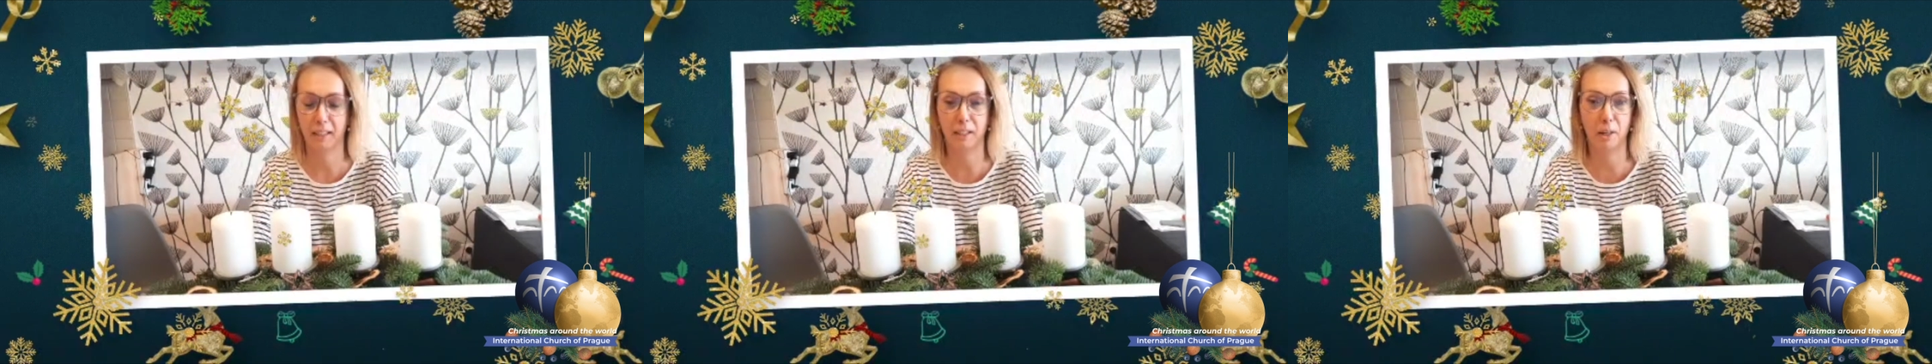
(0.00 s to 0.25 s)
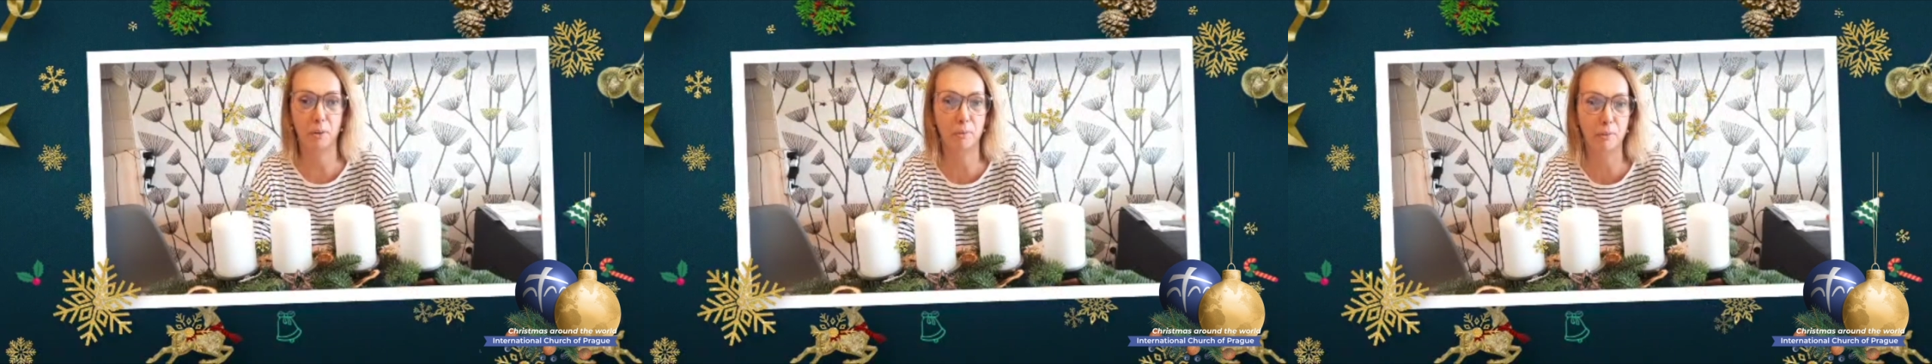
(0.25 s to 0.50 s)
In
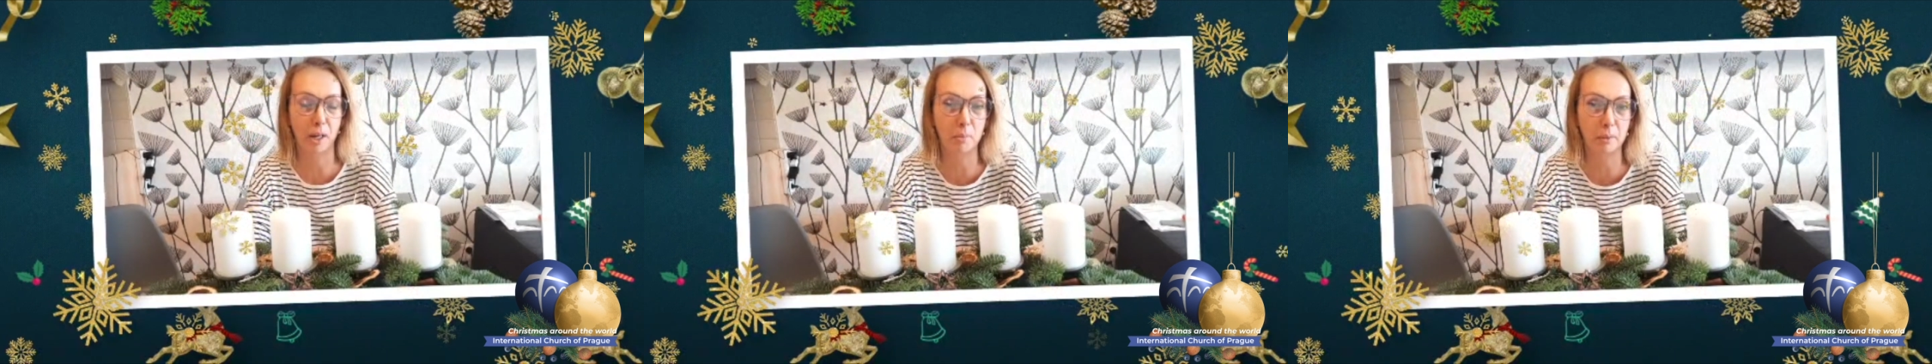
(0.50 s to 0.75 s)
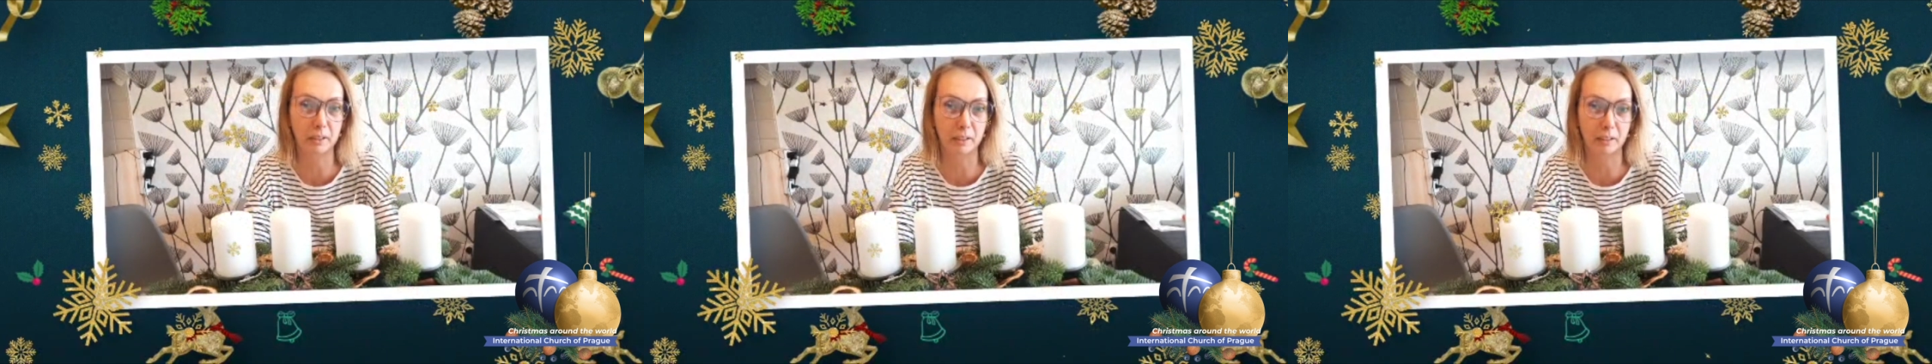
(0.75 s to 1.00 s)
our
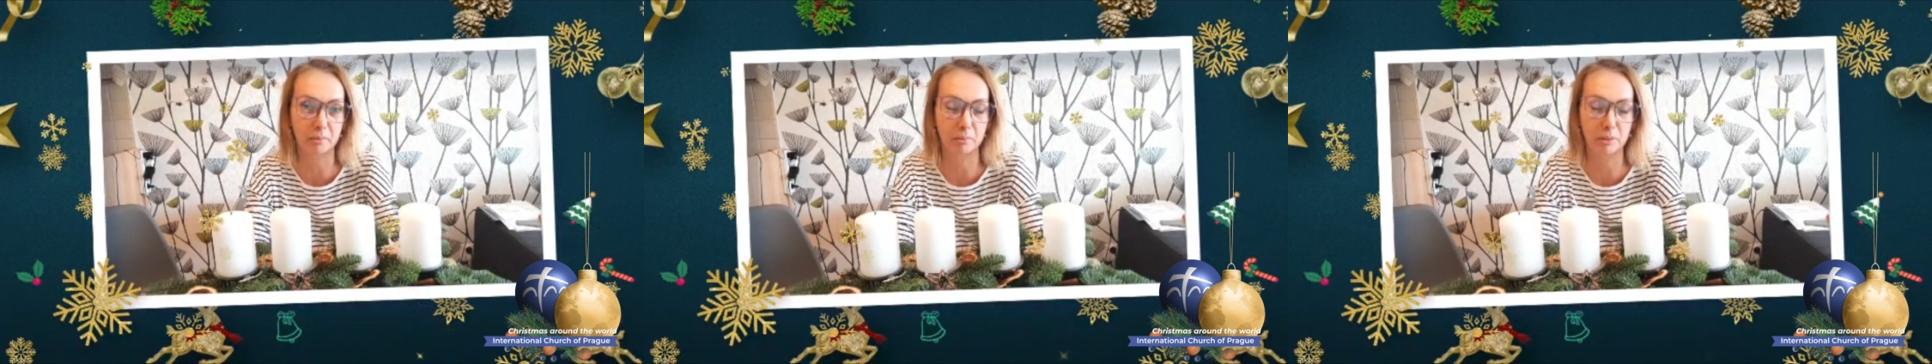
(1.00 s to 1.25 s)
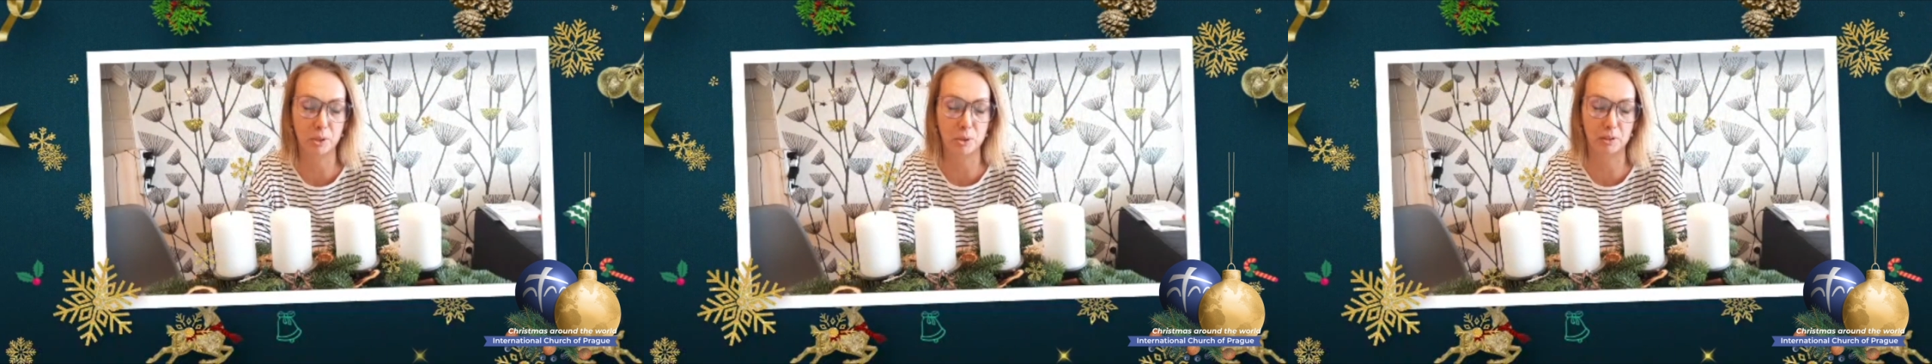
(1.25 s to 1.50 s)
family,
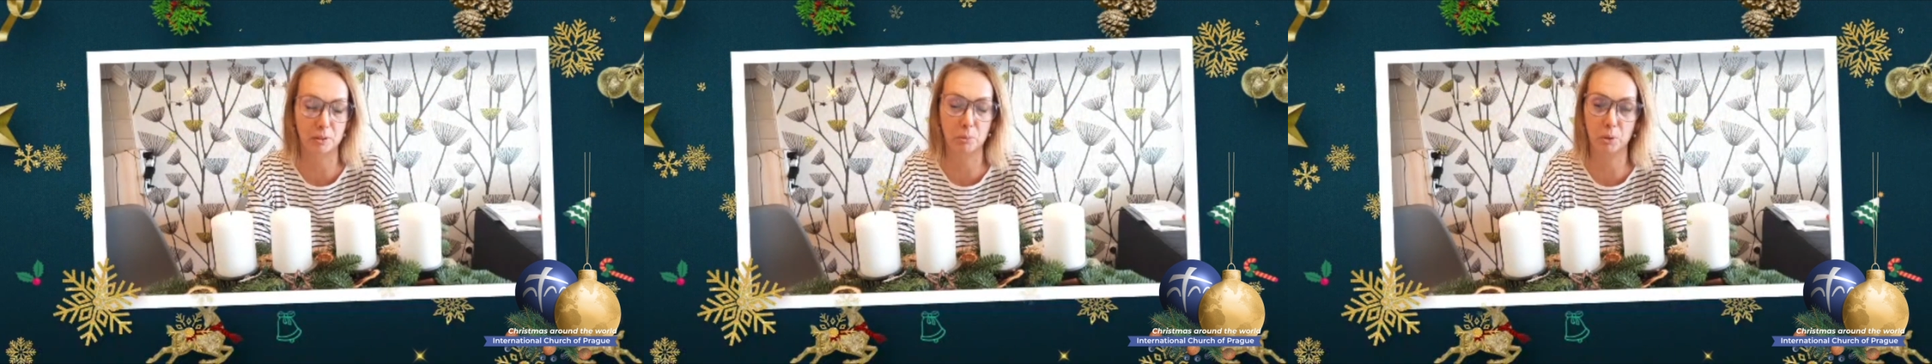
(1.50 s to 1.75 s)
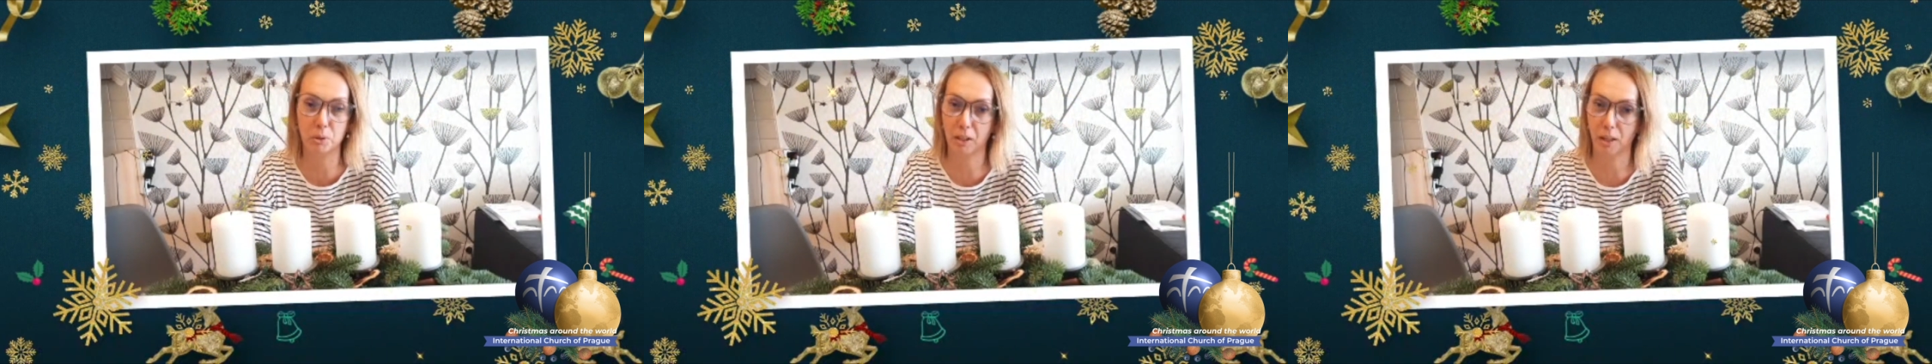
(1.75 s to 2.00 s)
which is
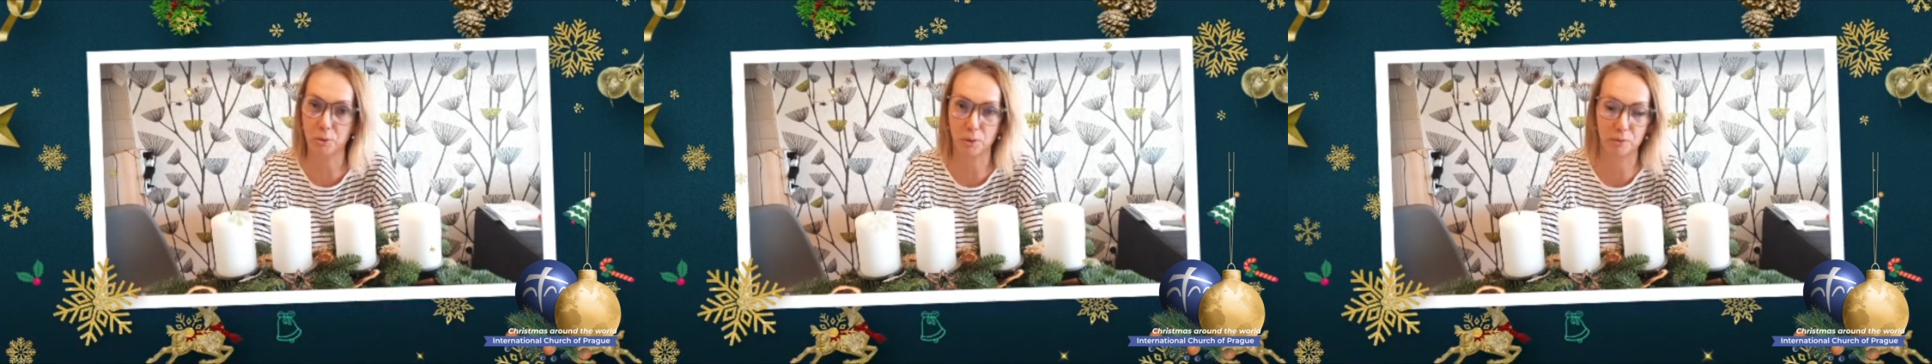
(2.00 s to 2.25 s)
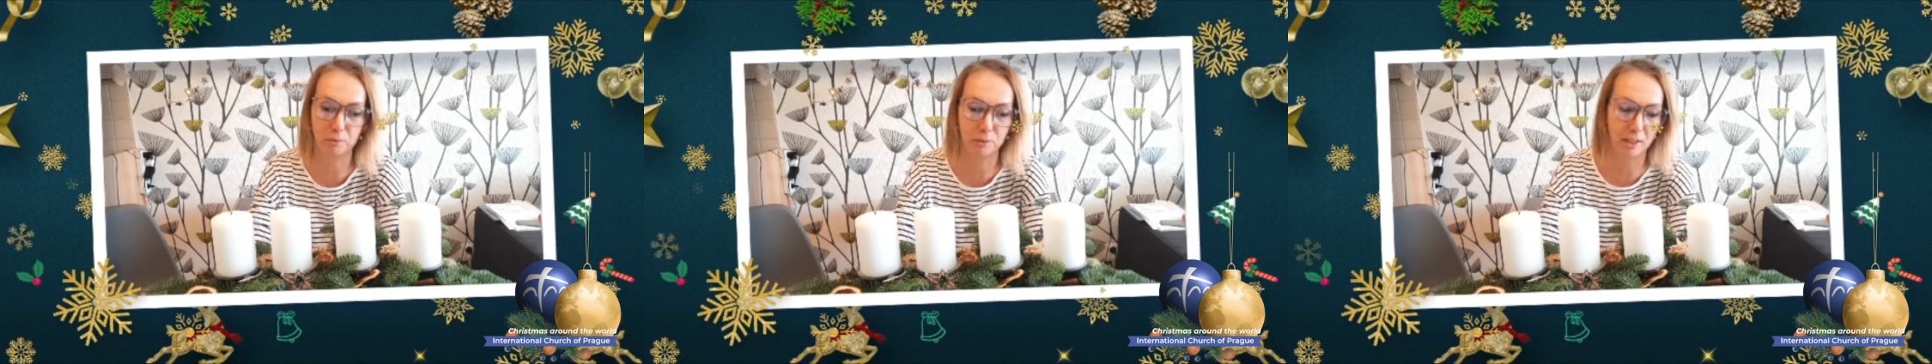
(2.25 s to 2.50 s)

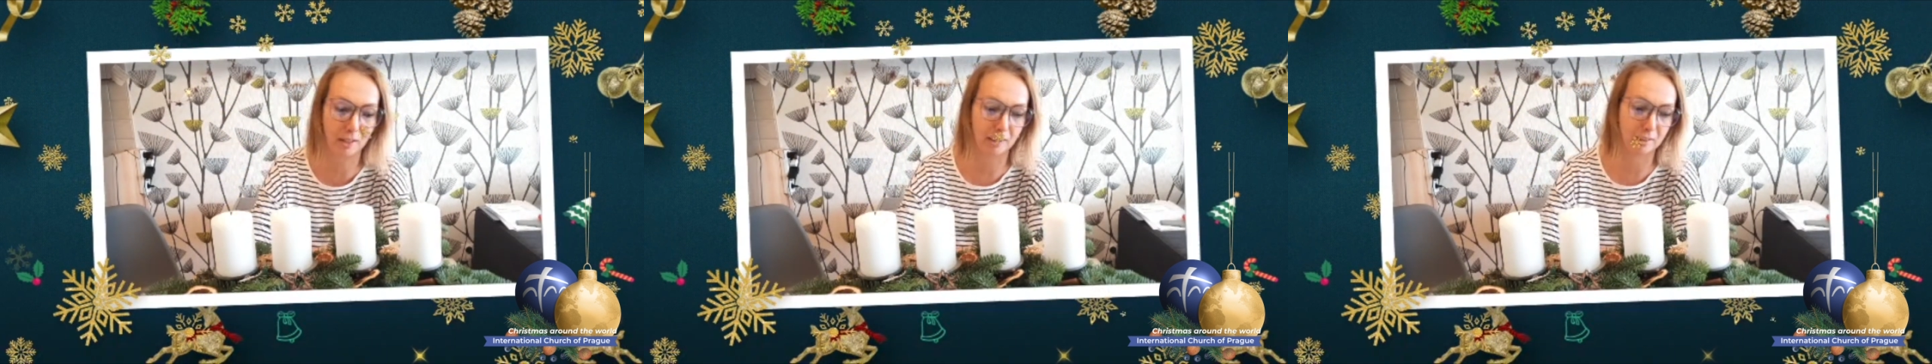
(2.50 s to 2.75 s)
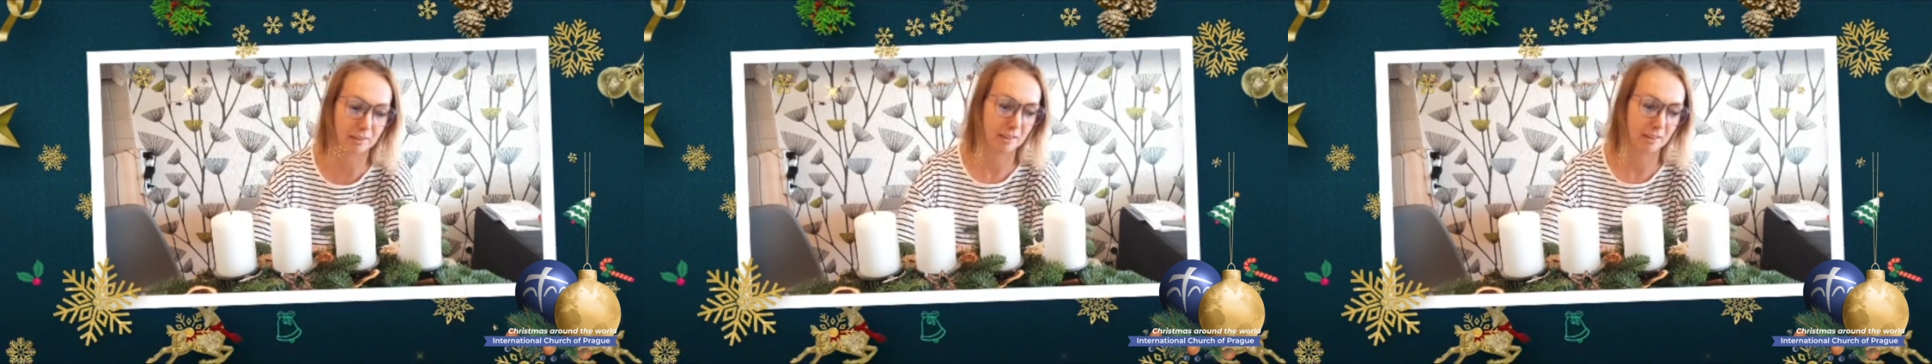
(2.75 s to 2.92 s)
multicultural, we are